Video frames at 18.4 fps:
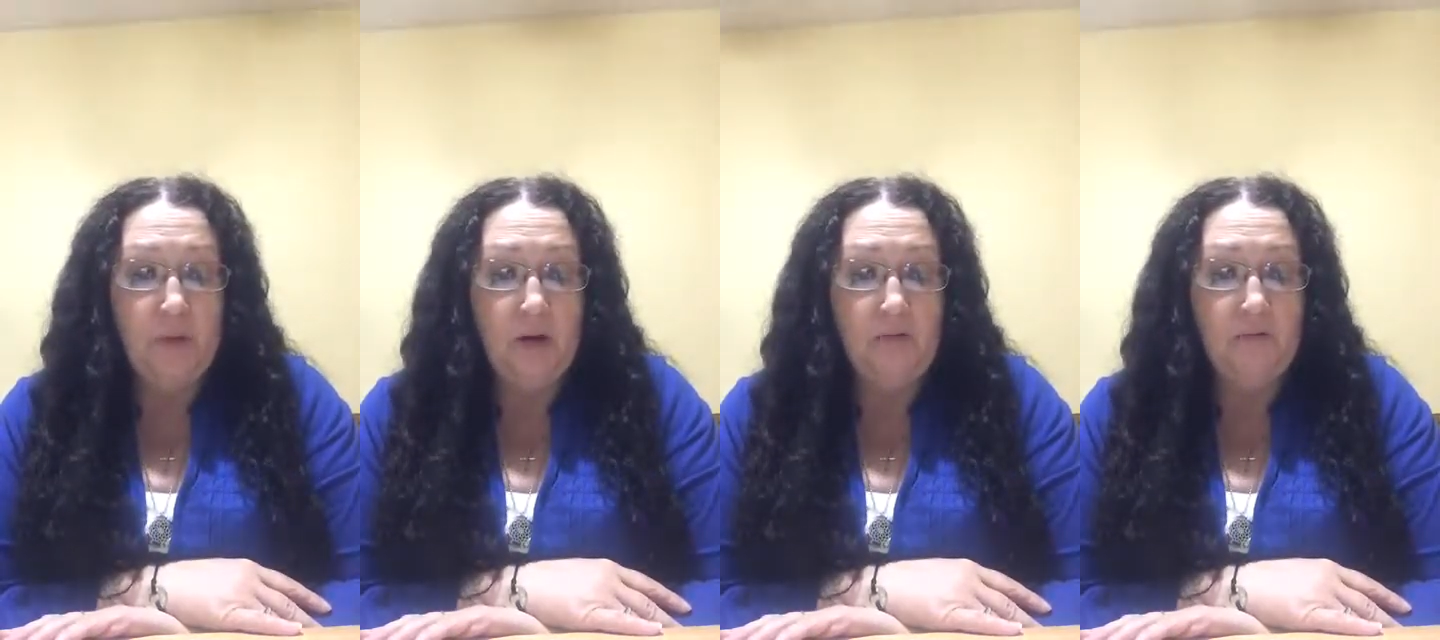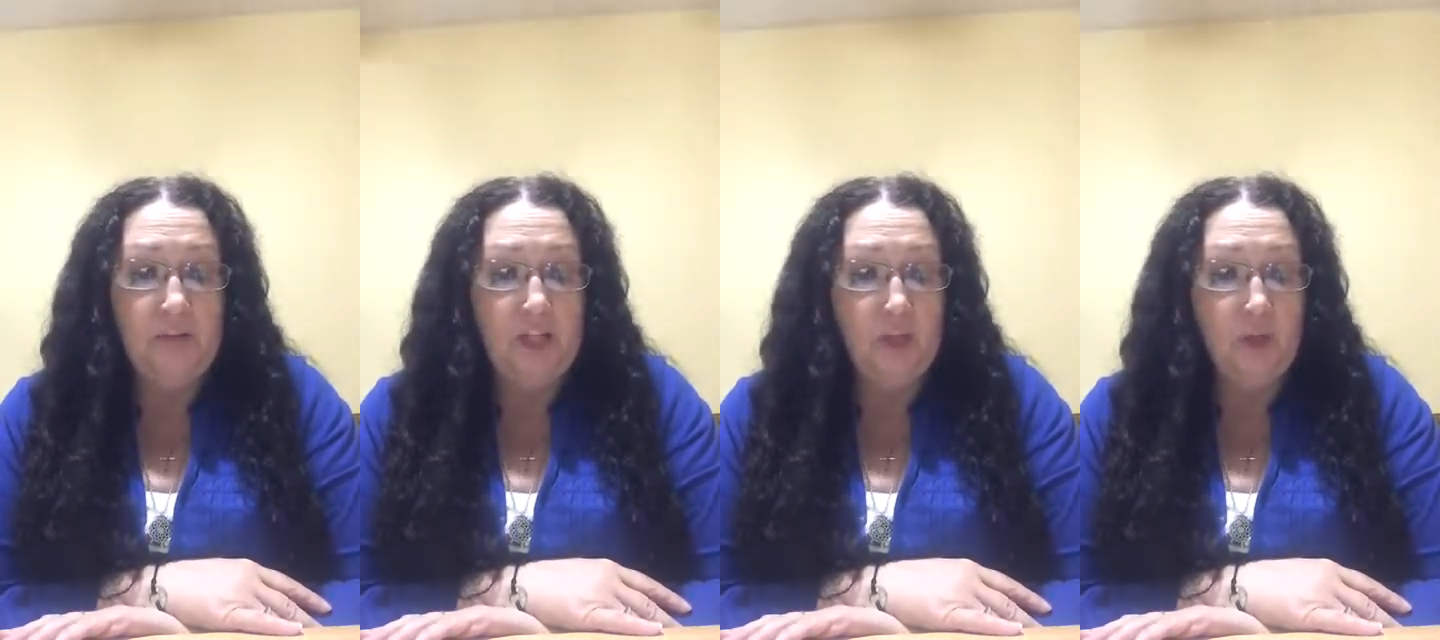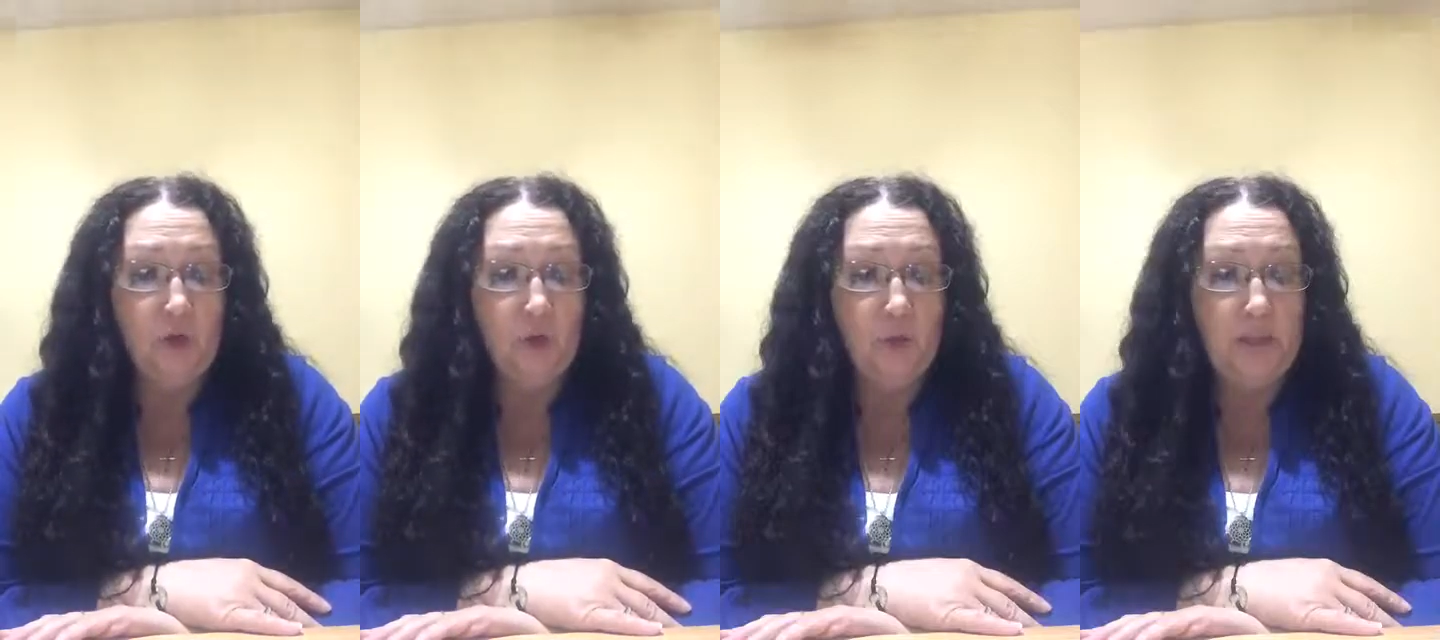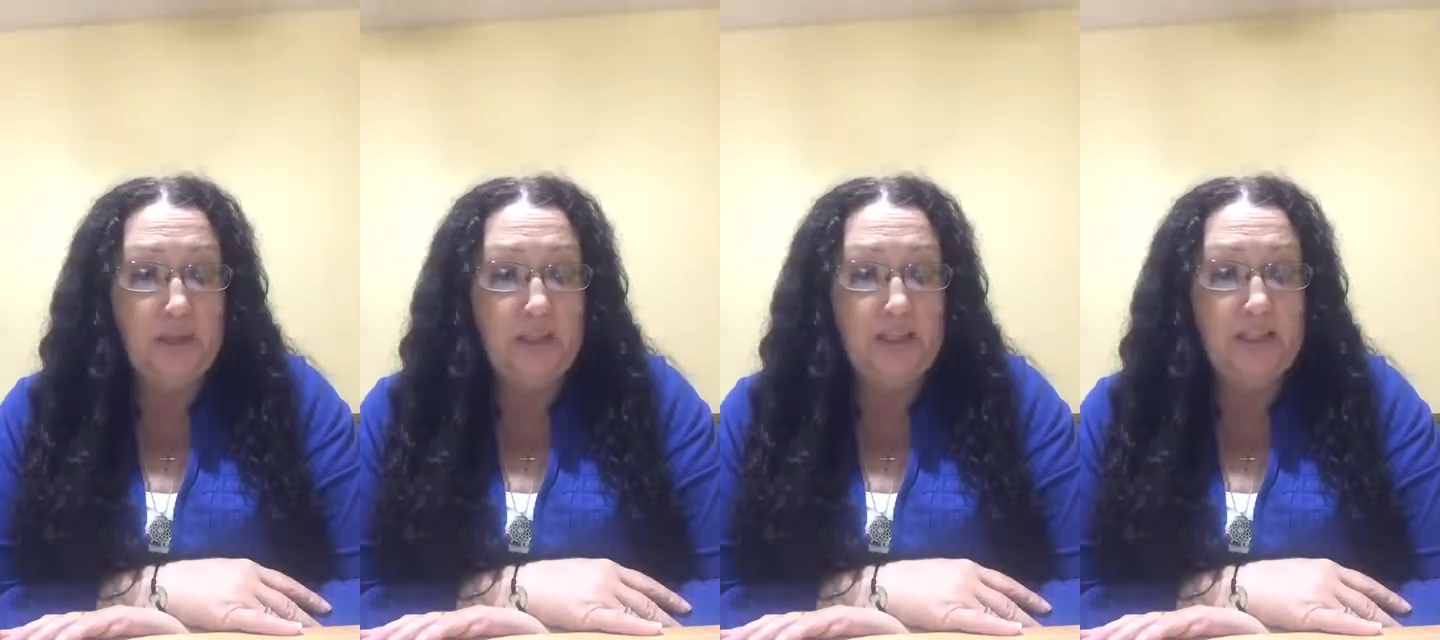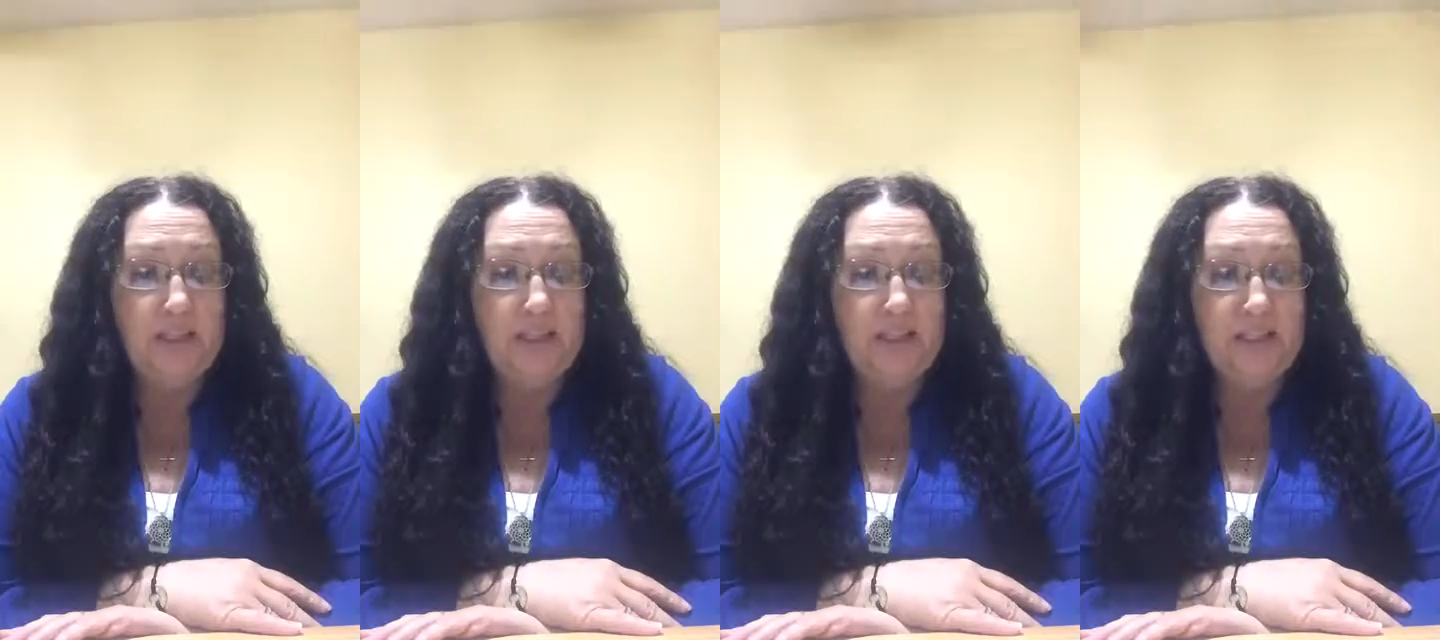of the
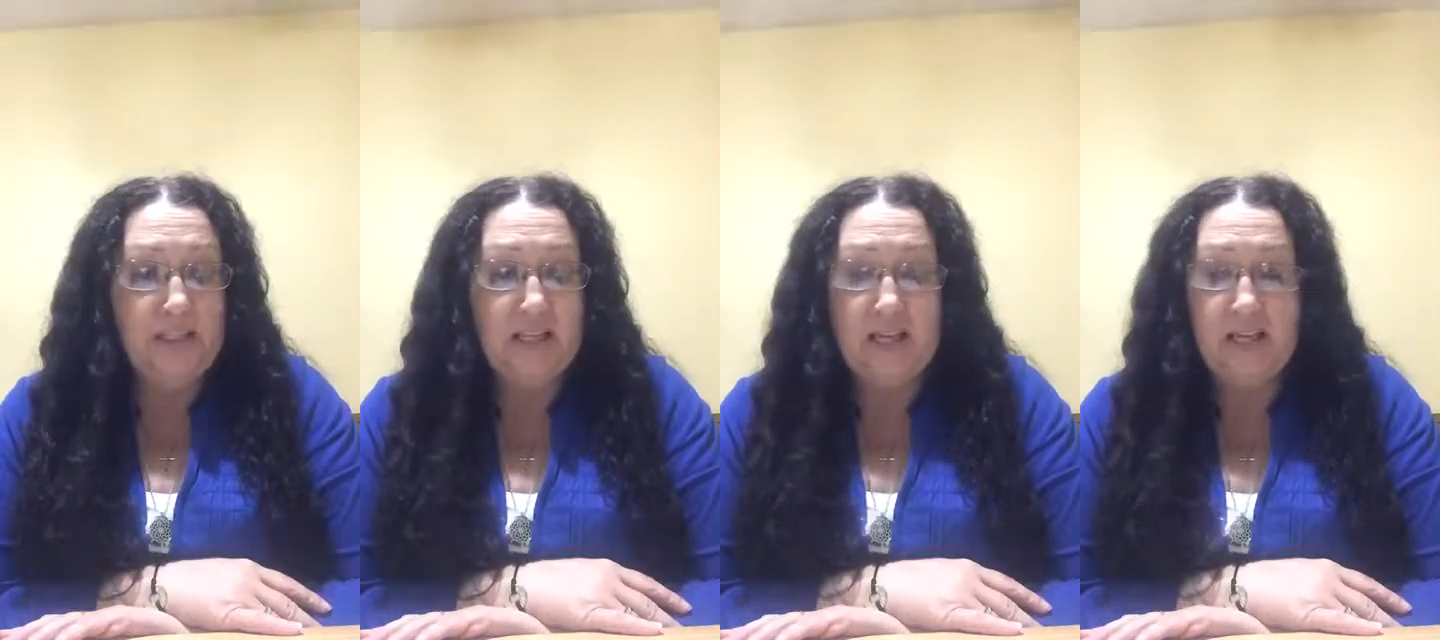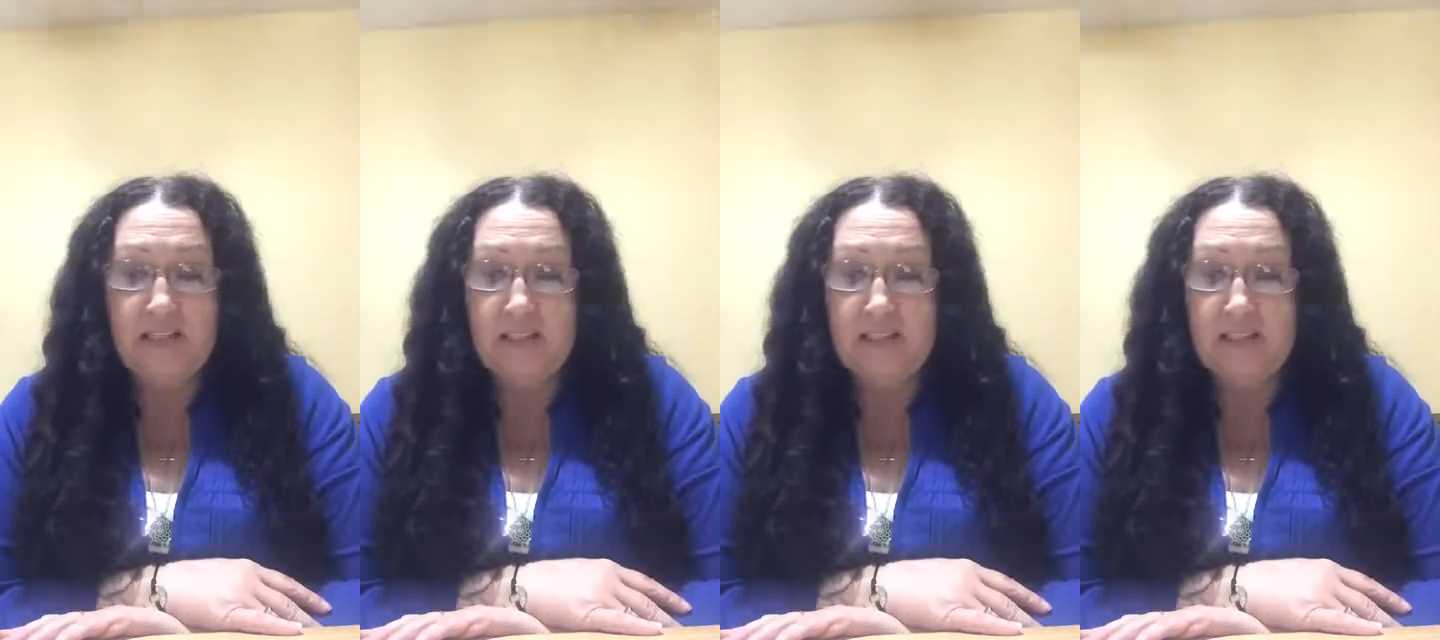ingredient indicates